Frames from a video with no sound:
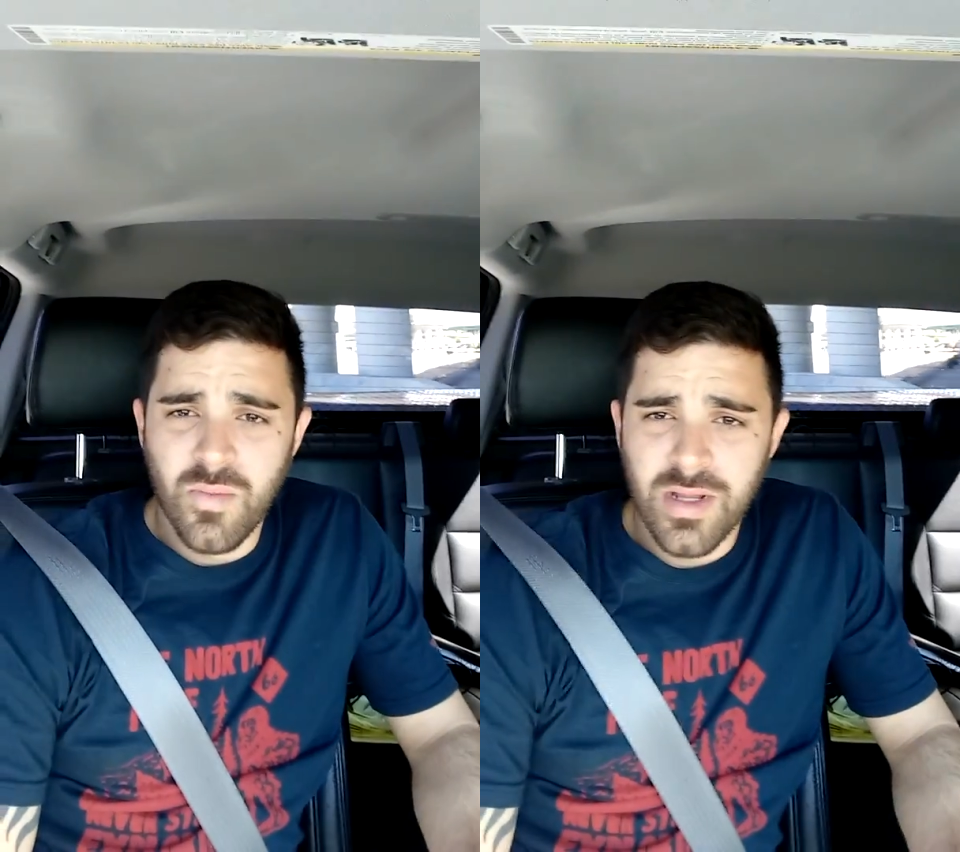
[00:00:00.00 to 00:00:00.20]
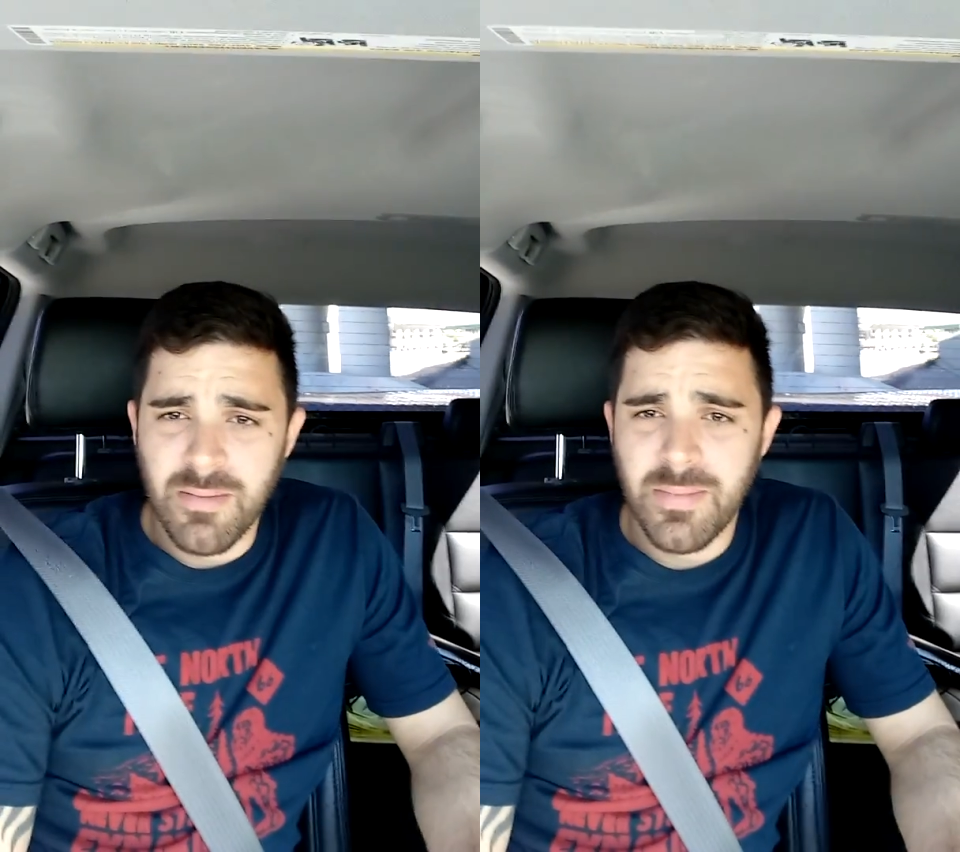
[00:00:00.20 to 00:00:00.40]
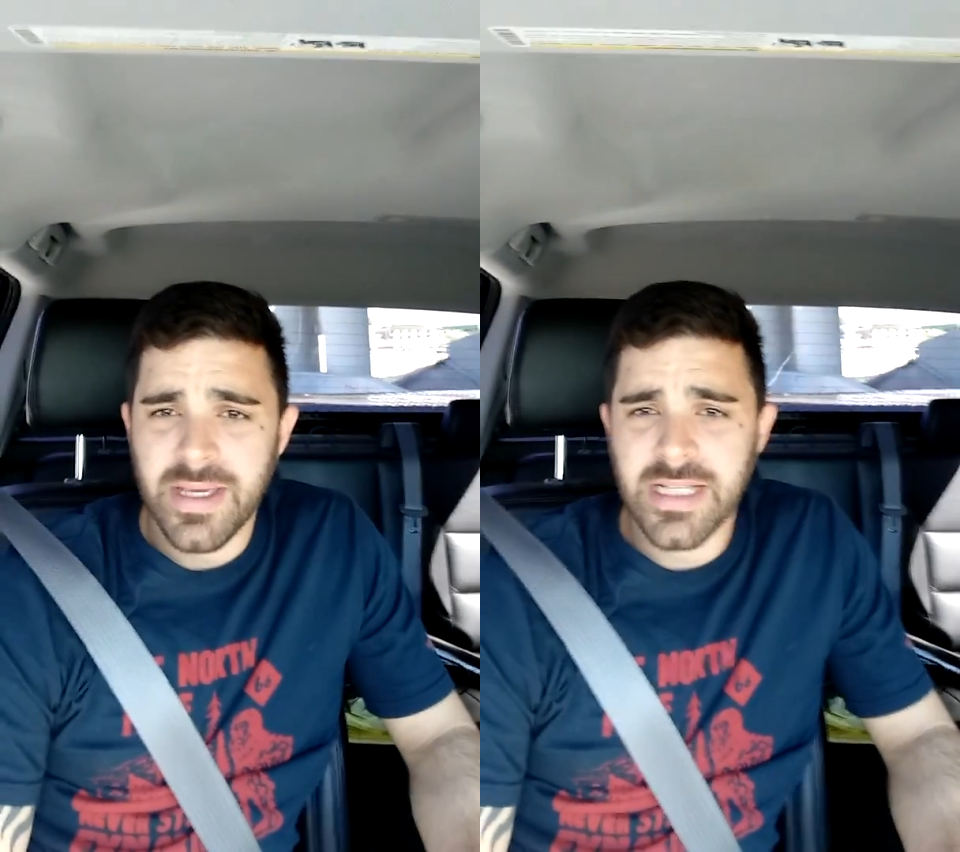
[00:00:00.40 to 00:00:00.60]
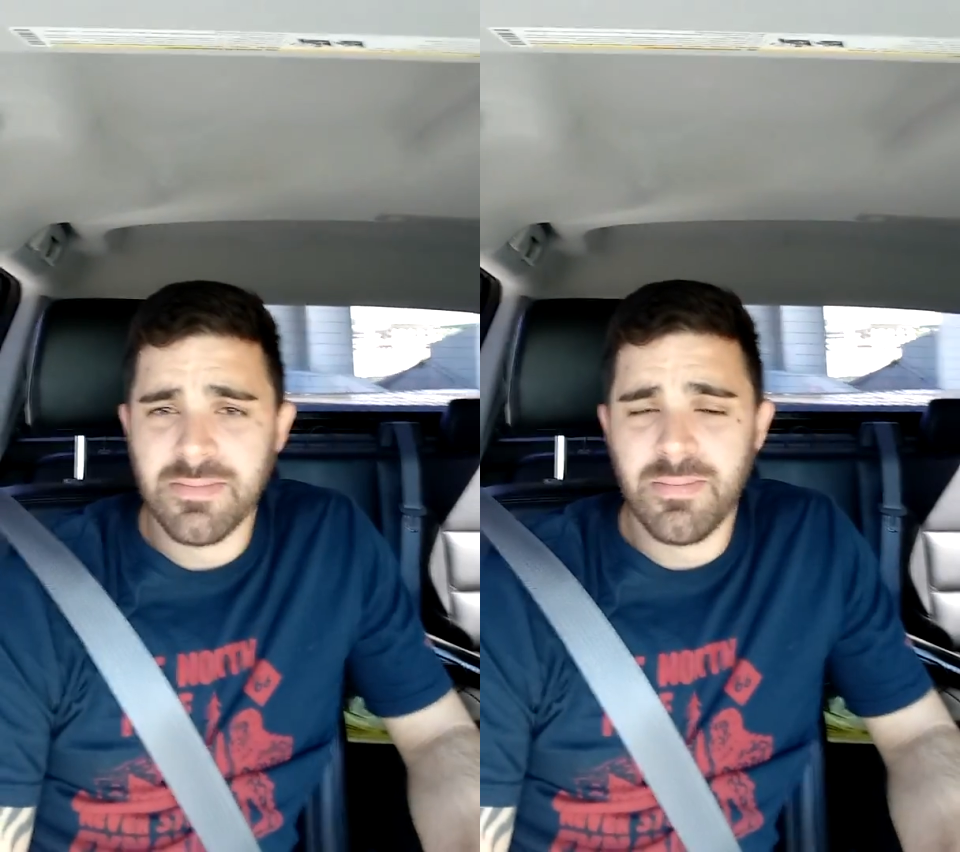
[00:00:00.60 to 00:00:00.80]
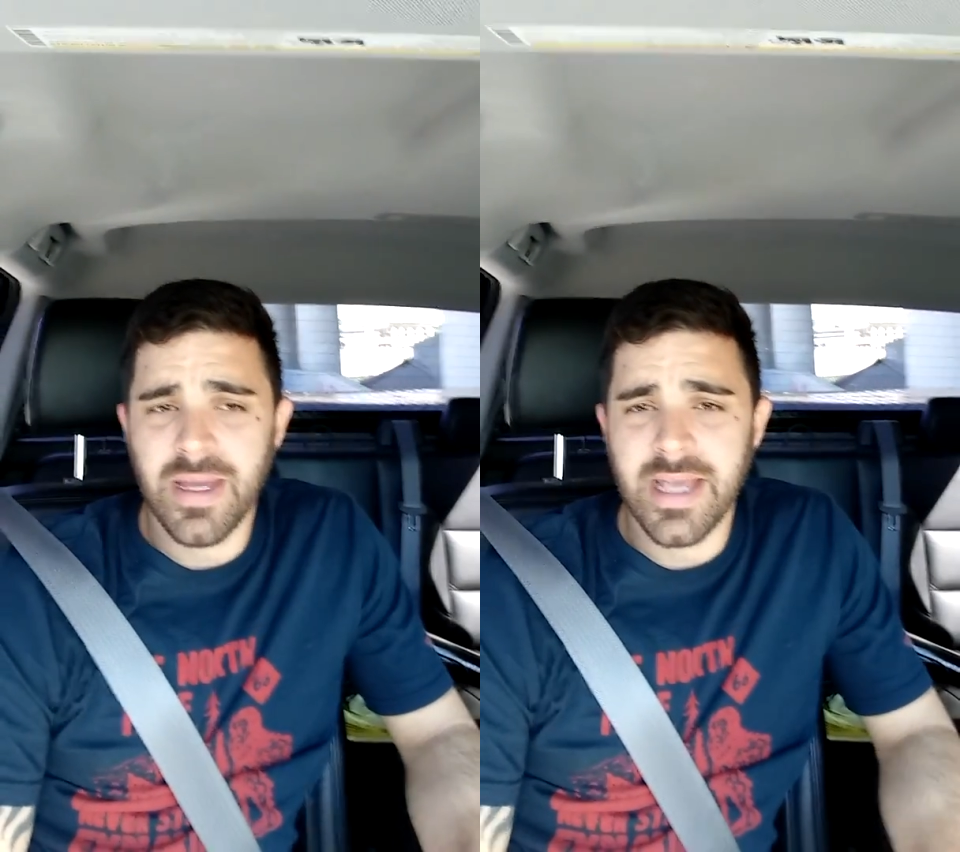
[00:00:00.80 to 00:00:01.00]
and one of the
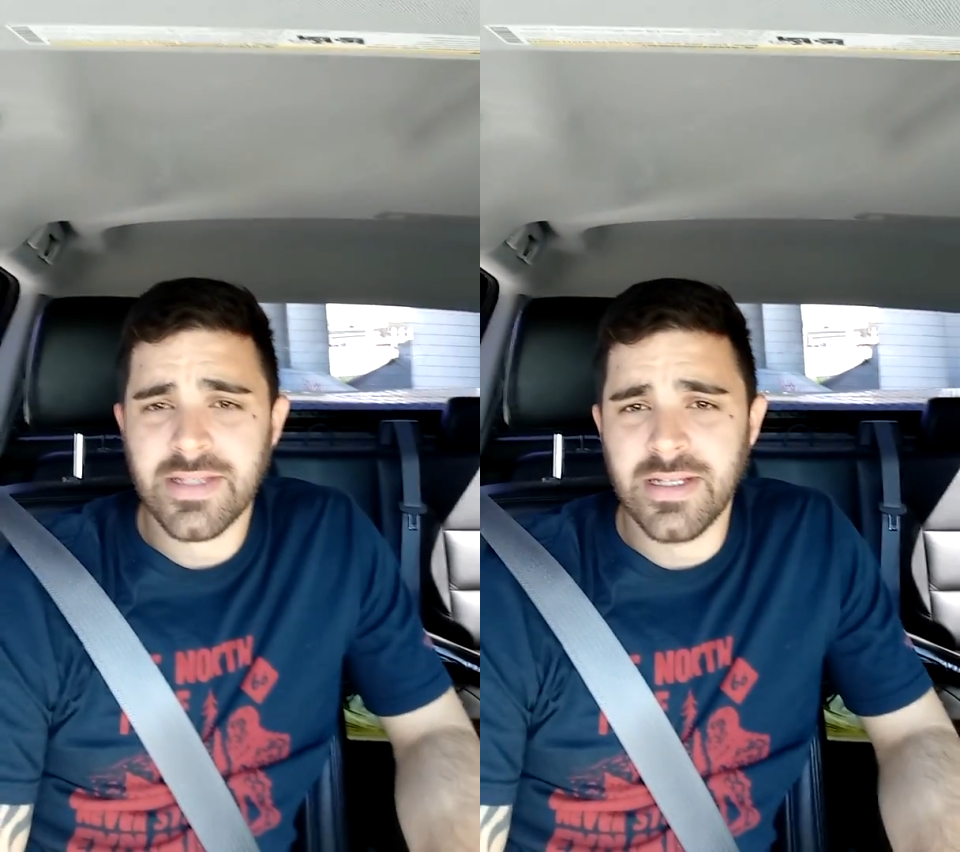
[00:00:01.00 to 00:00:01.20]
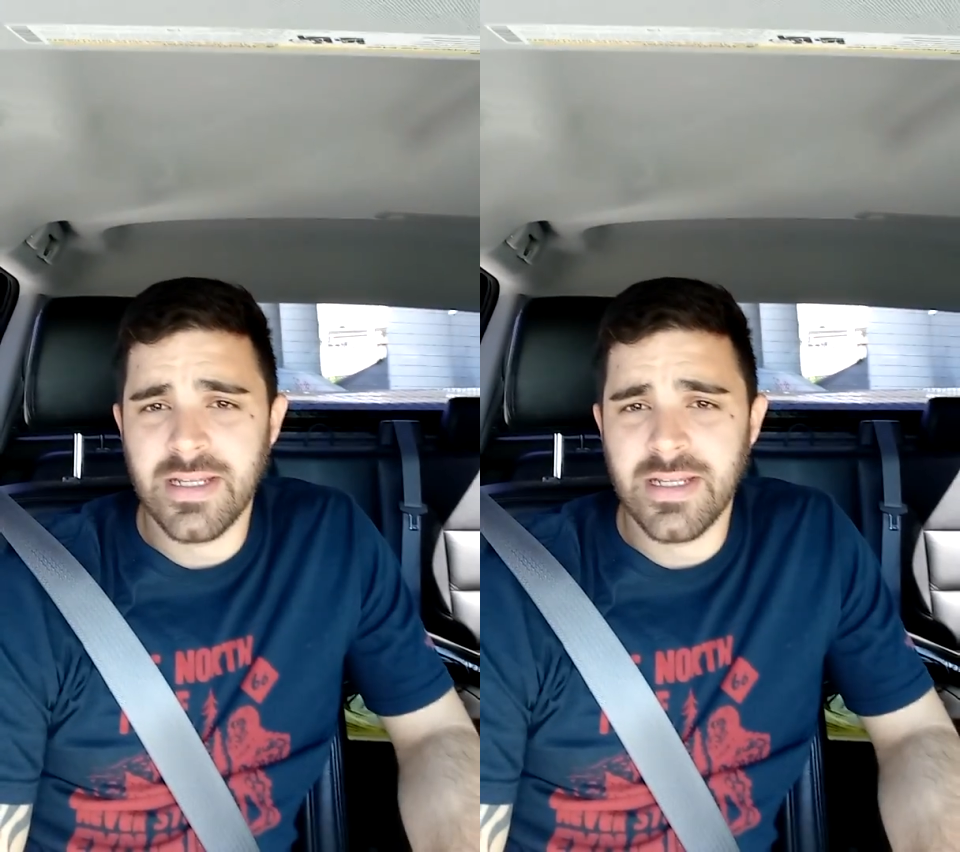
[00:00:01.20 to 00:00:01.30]
biggest banks